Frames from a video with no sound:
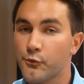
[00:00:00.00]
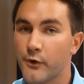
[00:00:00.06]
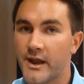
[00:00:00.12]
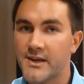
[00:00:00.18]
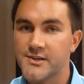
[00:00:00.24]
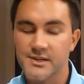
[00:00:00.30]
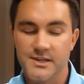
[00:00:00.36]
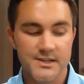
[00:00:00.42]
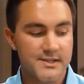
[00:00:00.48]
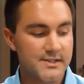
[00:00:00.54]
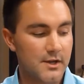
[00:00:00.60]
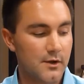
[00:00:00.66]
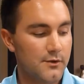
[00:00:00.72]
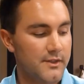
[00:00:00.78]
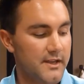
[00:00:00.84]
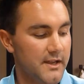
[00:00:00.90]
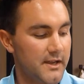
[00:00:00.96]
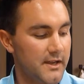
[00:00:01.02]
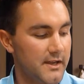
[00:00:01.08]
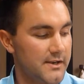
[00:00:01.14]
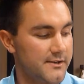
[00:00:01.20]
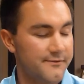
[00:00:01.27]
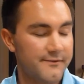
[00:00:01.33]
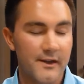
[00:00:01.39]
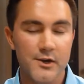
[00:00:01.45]
It ranges. So the
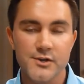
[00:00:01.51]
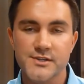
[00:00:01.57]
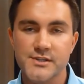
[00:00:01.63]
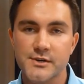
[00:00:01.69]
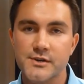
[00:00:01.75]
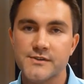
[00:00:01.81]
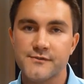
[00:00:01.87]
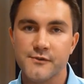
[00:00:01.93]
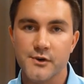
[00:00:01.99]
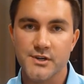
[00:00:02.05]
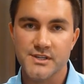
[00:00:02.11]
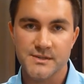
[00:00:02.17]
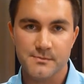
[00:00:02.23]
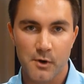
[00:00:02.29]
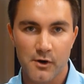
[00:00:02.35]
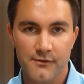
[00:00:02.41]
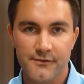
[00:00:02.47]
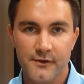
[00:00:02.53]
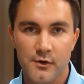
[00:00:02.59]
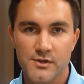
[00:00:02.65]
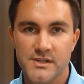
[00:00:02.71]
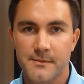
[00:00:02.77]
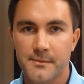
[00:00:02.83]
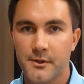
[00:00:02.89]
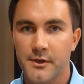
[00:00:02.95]
Defender series for a
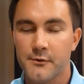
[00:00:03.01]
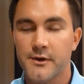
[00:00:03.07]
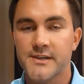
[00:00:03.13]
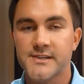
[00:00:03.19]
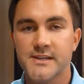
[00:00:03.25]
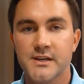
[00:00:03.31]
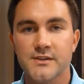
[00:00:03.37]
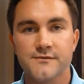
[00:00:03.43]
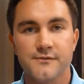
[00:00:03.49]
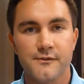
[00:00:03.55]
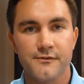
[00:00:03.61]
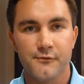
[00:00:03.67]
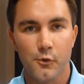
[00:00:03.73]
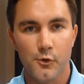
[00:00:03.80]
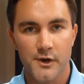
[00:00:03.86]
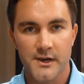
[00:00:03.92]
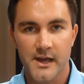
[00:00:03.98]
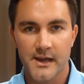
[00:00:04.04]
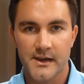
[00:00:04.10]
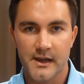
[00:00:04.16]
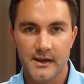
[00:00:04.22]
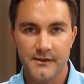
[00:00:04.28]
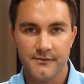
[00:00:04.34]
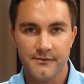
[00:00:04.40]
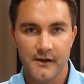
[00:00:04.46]
smartphone typically retails for
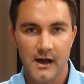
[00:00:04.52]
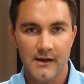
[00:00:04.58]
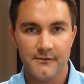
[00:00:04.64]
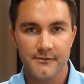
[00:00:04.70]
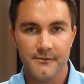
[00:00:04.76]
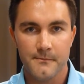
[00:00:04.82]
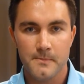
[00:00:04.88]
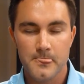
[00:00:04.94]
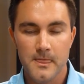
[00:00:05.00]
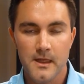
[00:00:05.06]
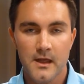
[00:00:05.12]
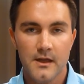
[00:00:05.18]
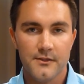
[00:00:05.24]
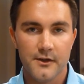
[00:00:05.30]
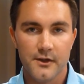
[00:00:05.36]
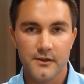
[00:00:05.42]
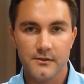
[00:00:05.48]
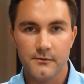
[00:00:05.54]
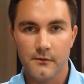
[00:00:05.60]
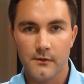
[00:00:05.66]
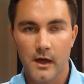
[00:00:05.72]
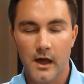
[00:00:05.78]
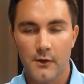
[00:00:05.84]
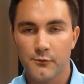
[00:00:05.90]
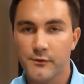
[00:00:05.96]
$49.95.
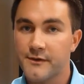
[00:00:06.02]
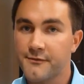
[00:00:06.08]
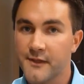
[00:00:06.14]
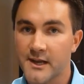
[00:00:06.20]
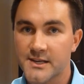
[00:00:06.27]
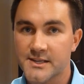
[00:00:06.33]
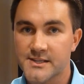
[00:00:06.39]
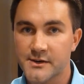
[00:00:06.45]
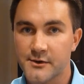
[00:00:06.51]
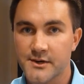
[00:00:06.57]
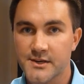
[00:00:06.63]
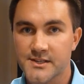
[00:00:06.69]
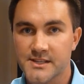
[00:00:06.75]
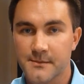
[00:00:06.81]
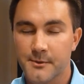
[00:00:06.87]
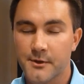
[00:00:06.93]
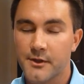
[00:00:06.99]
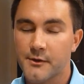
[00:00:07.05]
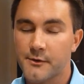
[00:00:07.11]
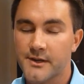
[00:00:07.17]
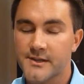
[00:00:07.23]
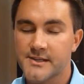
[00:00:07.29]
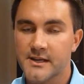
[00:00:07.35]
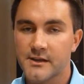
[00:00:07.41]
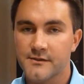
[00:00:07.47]
The Reflex series typically
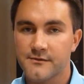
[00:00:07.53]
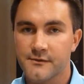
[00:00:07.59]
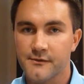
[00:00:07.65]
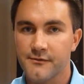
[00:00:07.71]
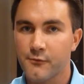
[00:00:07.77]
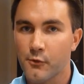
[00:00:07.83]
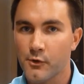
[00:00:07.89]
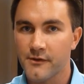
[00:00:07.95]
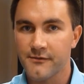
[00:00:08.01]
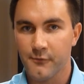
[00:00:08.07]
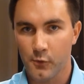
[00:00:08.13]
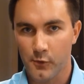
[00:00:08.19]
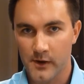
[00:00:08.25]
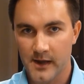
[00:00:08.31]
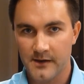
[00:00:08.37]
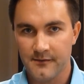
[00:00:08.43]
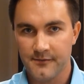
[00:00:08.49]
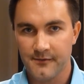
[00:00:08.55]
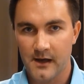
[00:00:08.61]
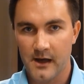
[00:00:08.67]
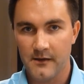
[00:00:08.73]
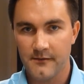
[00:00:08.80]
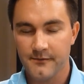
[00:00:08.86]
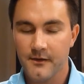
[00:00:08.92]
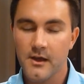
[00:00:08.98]
retails for
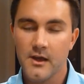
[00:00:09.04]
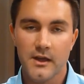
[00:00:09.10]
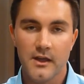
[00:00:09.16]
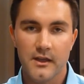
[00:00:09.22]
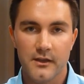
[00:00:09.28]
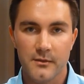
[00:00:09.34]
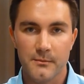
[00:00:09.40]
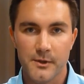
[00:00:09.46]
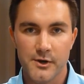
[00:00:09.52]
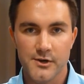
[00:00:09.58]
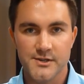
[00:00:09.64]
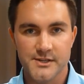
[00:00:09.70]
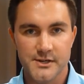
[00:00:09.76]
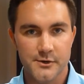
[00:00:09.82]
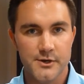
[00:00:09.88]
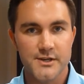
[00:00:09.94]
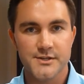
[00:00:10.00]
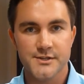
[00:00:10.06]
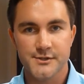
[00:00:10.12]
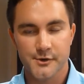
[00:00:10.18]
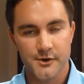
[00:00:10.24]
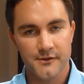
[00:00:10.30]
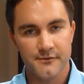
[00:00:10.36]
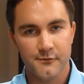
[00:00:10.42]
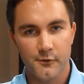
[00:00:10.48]
$44.95. Commuter series
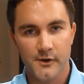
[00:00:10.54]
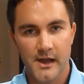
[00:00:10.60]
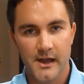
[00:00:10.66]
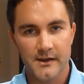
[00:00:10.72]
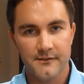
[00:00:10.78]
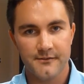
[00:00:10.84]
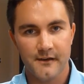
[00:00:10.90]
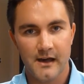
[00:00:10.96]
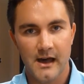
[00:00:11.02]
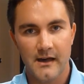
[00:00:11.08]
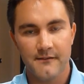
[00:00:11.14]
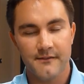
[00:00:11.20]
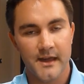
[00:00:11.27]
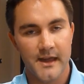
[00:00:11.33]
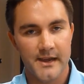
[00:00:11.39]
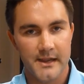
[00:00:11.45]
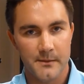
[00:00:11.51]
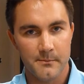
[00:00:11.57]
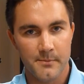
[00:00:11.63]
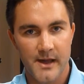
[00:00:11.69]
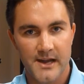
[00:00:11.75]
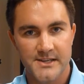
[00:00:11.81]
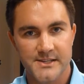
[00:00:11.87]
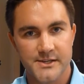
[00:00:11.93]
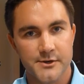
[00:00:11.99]
$34.95, and
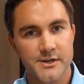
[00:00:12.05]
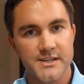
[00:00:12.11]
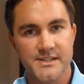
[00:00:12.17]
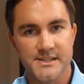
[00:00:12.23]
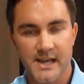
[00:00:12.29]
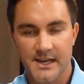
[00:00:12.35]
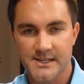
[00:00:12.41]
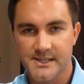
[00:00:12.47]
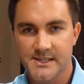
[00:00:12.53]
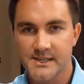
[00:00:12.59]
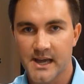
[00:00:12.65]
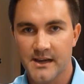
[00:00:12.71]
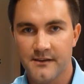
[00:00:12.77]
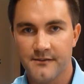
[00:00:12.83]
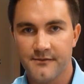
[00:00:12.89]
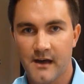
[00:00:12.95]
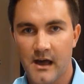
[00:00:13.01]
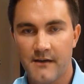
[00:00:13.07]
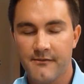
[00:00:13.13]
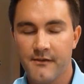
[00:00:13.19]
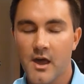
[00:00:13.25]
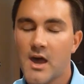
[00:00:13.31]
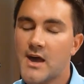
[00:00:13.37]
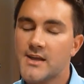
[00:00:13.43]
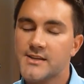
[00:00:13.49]
Impact series $19.95.
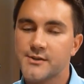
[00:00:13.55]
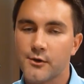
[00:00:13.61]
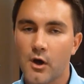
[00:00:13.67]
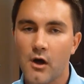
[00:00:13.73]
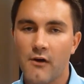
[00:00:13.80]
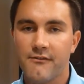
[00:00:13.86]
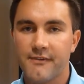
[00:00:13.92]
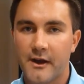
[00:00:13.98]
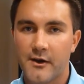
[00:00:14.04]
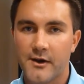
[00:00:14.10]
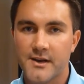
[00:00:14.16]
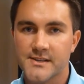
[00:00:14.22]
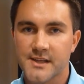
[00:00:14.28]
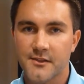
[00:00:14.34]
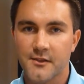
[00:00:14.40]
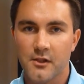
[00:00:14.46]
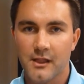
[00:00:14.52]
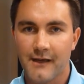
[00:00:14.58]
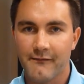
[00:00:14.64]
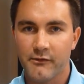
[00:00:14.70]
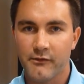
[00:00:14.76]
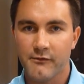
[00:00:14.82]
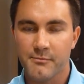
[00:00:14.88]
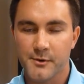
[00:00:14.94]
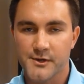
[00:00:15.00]
So it all varies on the
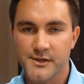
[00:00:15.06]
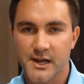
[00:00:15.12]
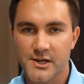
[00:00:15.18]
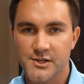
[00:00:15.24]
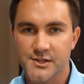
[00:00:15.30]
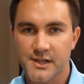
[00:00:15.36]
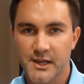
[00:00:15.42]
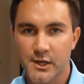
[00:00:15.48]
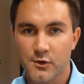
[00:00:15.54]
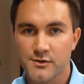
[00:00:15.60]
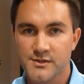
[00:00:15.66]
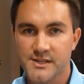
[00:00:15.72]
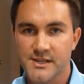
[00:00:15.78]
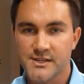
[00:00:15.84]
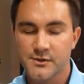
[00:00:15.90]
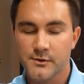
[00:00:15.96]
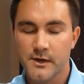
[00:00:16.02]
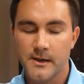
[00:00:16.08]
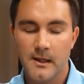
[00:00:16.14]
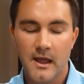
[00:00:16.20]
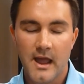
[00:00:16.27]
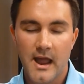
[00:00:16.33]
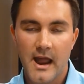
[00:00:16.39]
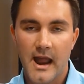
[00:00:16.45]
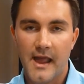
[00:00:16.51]
level of protection that goes into it.
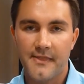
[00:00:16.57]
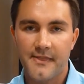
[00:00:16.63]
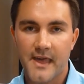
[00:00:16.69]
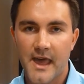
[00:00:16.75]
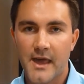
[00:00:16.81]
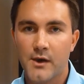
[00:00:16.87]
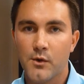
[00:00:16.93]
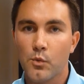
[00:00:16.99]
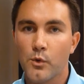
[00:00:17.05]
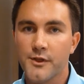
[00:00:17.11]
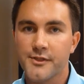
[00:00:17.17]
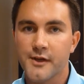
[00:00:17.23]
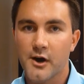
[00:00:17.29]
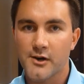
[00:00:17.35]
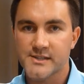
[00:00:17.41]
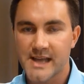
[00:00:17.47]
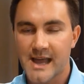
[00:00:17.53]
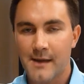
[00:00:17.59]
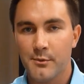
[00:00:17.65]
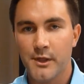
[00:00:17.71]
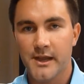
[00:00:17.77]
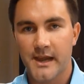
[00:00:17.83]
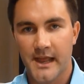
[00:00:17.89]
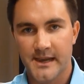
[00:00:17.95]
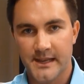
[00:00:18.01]
And then with our
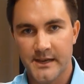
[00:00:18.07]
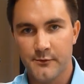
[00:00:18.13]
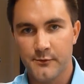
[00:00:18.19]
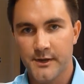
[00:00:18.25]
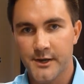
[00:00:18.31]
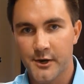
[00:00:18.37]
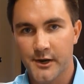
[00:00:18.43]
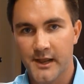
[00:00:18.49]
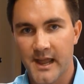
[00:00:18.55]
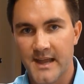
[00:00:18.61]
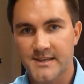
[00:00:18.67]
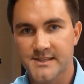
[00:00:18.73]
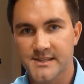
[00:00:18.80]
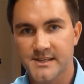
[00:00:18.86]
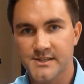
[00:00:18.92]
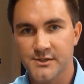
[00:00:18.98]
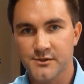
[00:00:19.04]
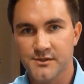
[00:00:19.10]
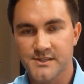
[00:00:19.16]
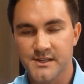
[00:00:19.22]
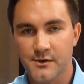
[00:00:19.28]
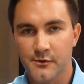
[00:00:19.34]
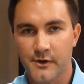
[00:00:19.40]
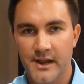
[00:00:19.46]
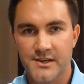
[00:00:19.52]
tablet and e-reader cases, you'll
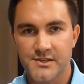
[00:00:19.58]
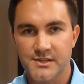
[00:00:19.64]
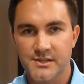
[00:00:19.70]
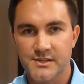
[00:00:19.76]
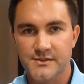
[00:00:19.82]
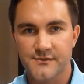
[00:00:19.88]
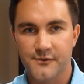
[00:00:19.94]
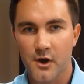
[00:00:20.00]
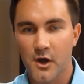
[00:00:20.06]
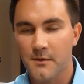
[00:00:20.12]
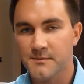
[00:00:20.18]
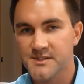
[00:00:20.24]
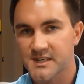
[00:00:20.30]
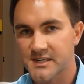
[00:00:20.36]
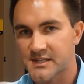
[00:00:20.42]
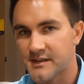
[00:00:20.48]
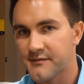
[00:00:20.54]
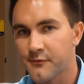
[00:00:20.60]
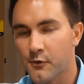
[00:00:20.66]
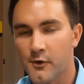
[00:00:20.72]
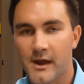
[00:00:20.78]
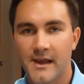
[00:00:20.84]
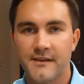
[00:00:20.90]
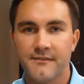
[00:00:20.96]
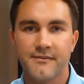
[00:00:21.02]
see ranges from
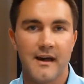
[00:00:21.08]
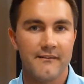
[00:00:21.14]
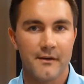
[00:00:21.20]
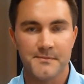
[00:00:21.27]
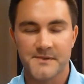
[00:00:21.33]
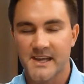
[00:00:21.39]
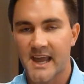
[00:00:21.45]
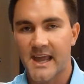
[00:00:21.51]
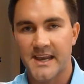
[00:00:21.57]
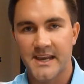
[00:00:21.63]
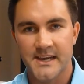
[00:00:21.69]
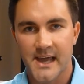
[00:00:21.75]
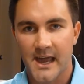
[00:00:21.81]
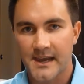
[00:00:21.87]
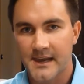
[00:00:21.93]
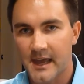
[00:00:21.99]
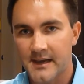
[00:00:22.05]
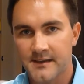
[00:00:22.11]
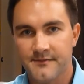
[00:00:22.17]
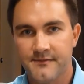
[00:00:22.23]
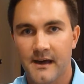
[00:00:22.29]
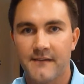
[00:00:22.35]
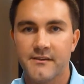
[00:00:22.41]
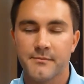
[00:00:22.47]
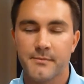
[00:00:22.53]
$64.95 up to
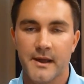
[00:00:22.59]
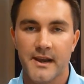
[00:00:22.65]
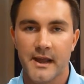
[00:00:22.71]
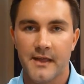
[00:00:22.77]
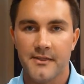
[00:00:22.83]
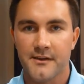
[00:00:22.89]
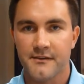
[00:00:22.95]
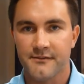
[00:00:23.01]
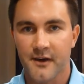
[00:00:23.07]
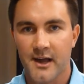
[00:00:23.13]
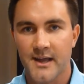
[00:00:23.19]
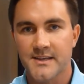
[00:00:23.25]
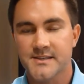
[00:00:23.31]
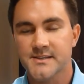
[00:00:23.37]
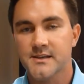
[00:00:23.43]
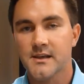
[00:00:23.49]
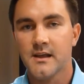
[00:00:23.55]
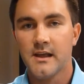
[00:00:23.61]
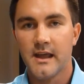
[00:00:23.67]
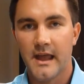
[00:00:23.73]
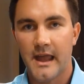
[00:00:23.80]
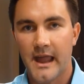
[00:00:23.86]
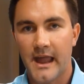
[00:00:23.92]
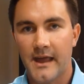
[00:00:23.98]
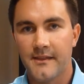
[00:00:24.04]
$89.95, depending on the device
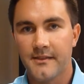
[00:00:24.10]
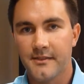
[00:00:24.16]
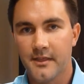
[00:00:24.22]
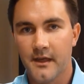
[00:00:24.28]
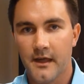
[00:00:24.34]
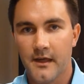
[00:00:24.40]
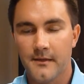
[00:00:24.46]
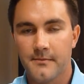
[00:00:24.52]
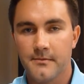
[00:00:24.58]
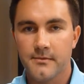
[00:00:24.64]
and the